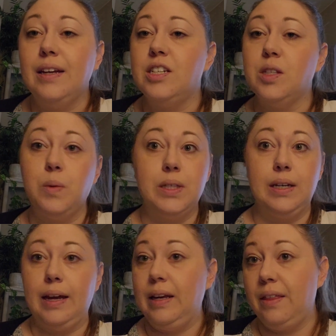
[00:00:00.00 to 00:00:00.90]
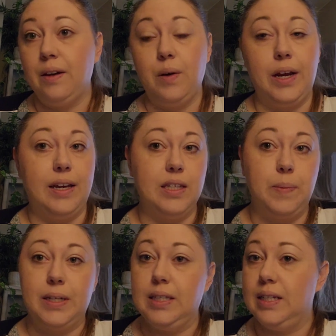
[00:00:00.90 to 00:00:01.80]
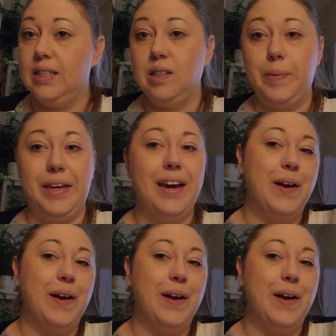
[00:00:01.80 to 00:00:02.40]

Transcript: It just wasn't anything that I expected it to be.